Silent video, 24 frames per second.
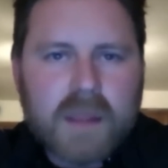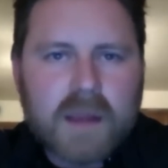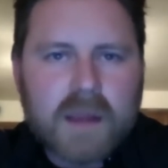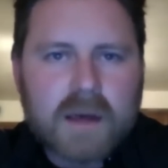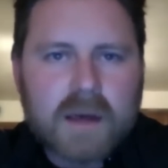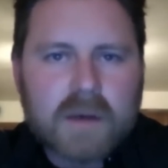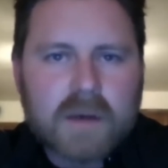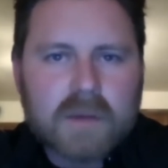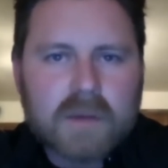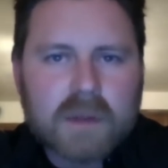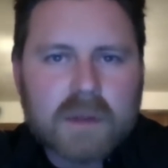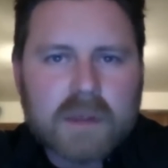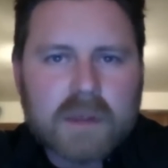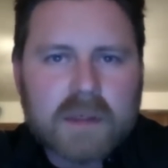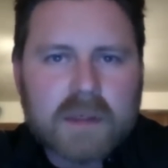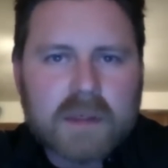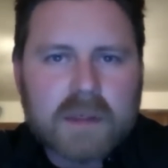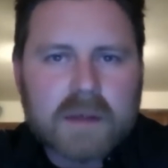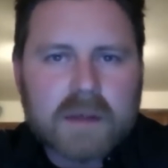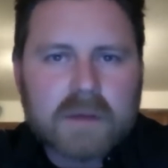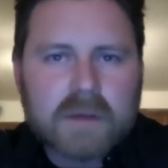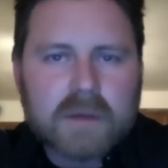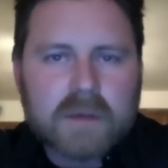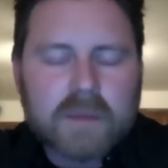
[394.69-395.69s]
uh, really uh,
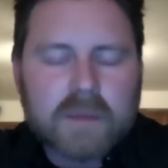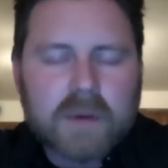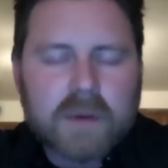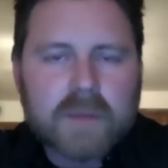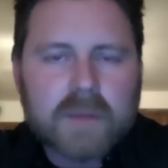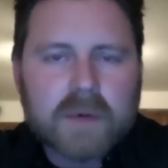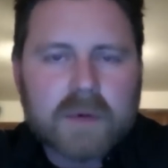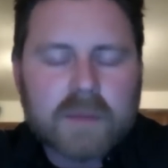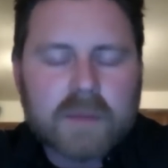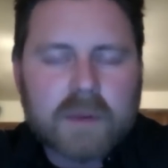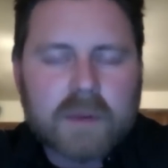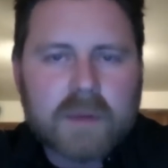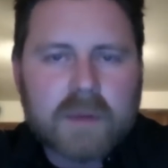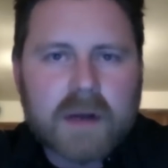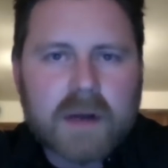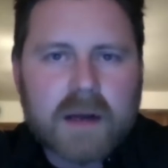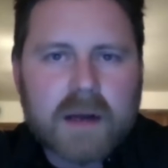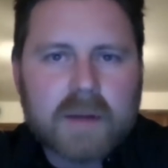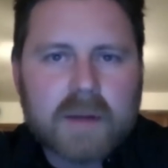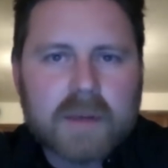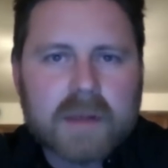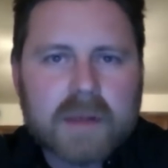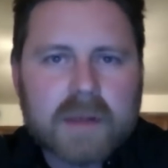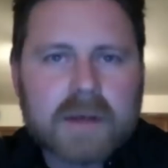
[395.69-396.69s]
remembering my
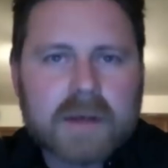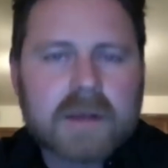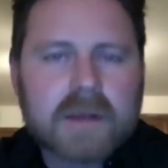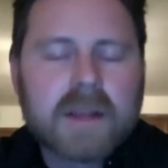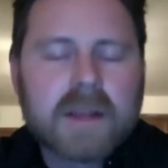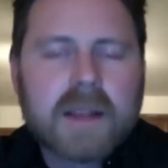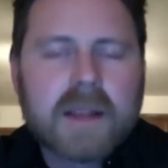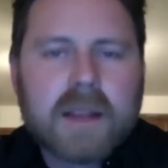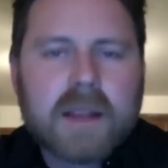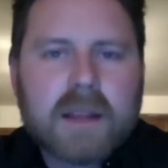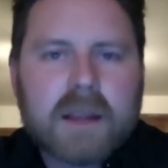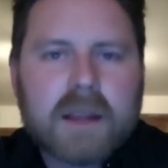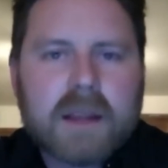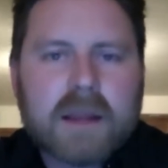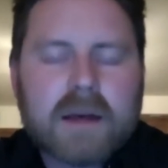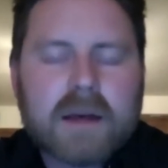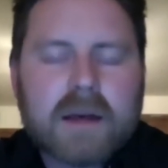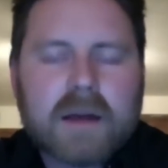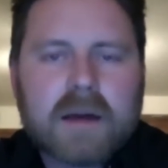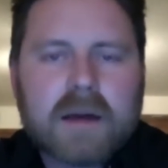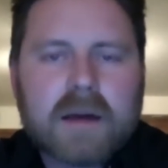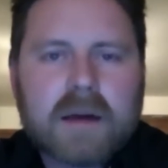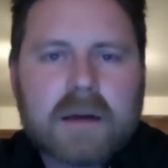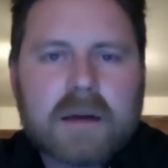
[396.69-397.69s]
mom and and
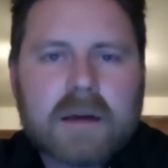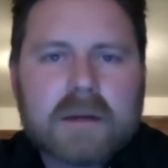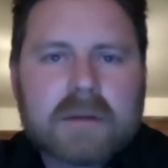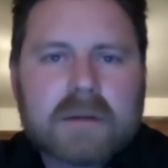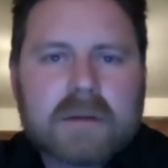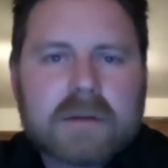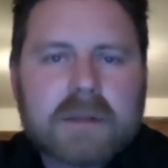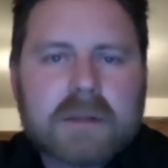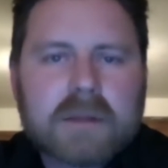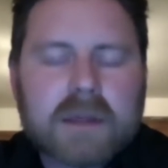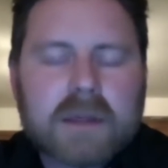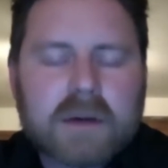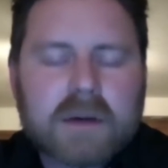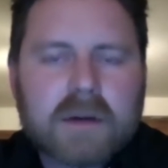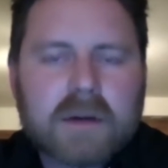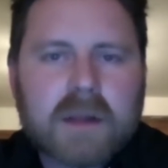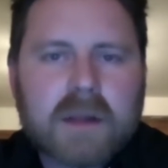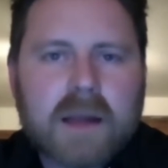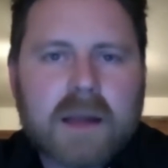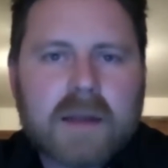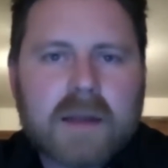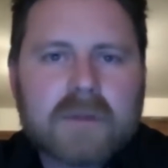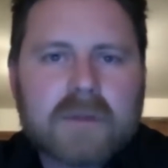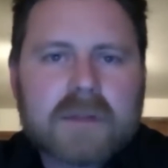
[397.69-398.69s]
in her
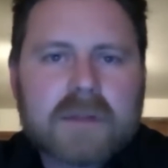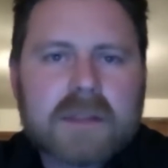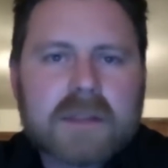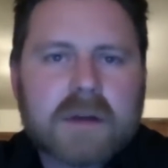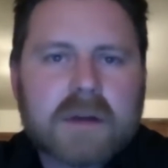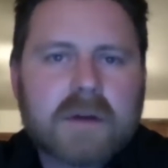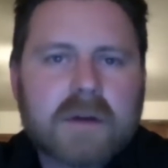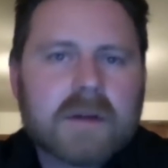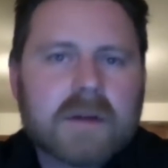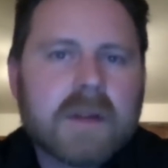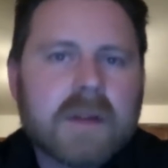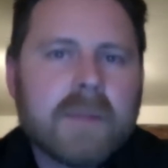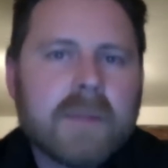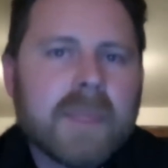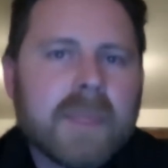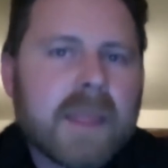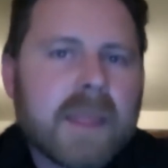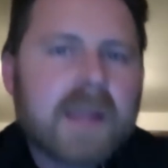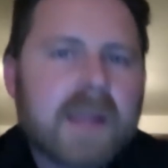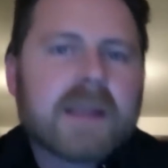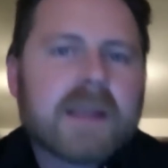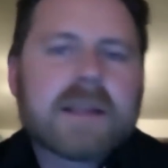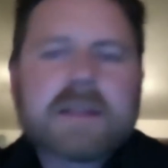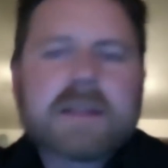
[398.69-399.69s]
life. So,
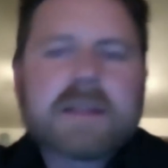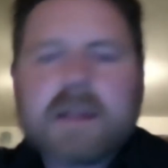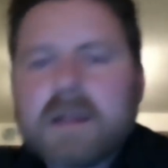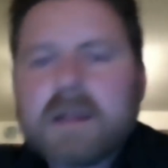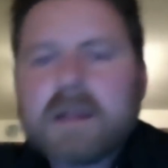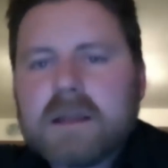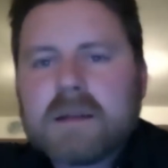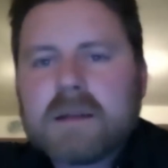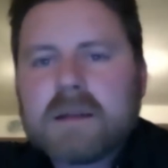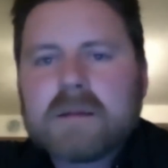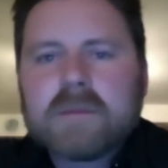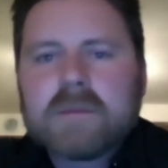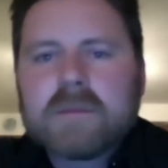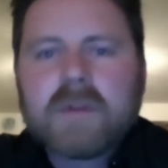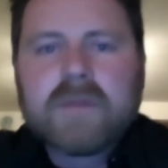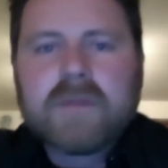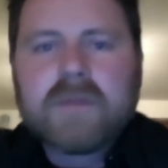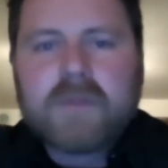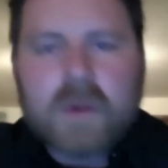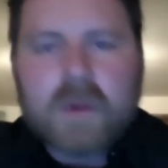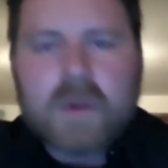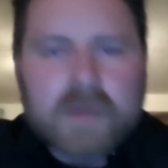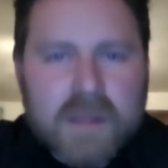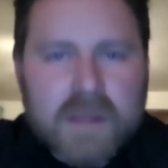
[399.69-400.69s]
as moving
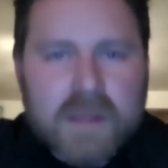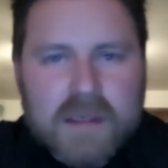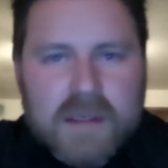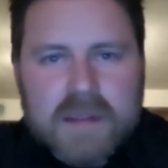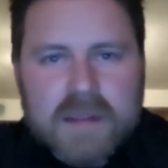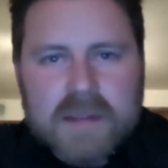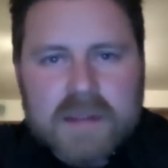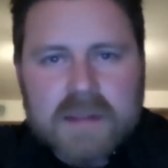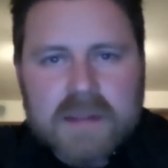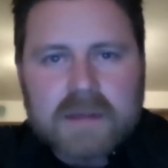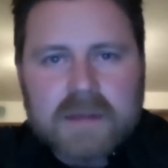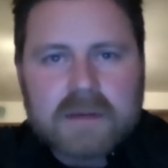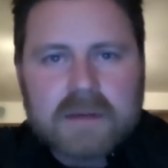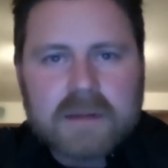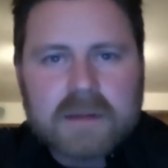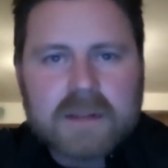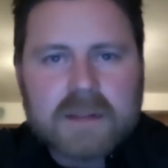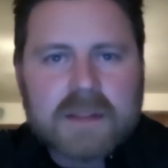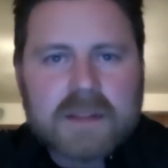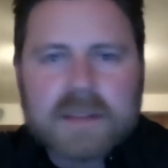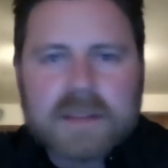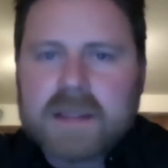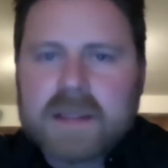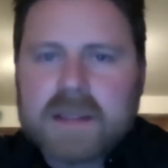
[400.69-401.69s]
forward, this let's
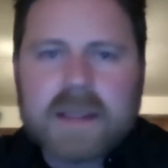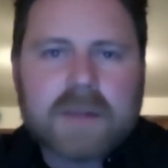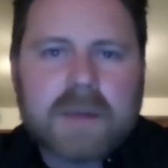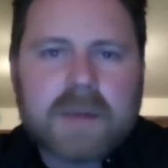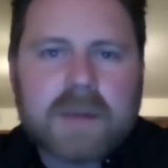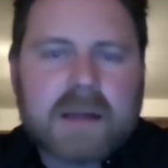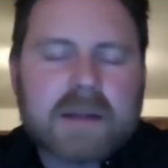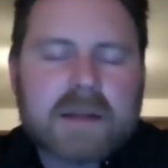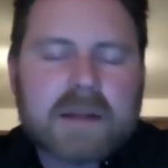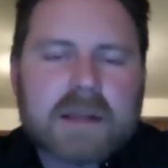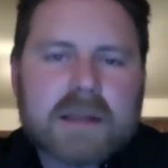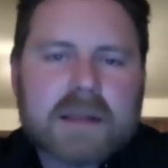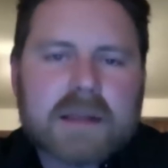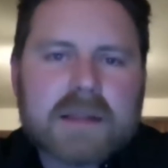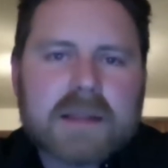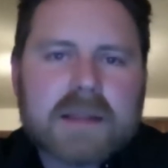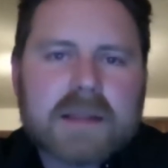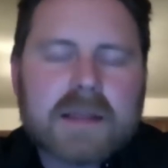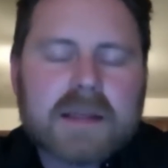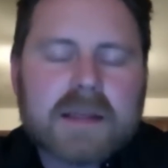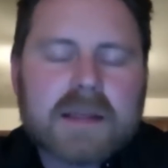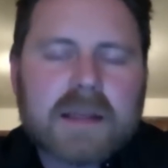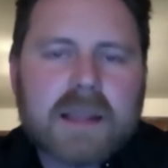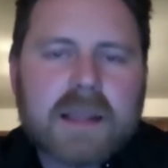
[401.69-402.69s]
just think about this
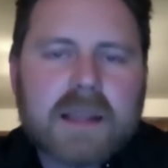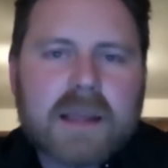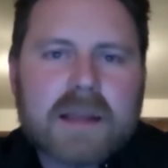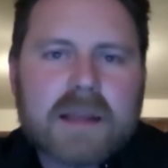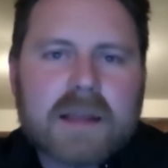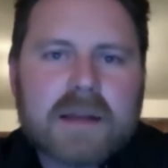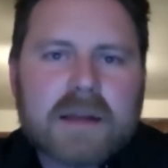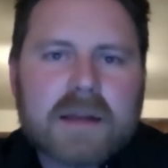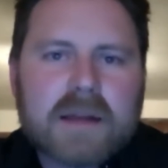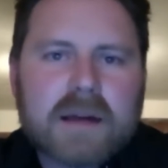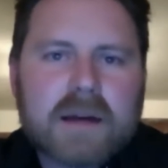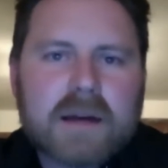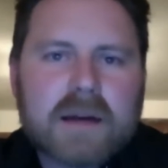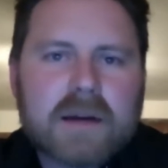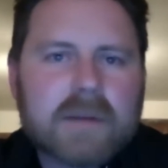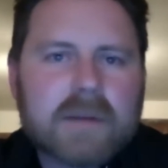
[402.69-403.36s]
and and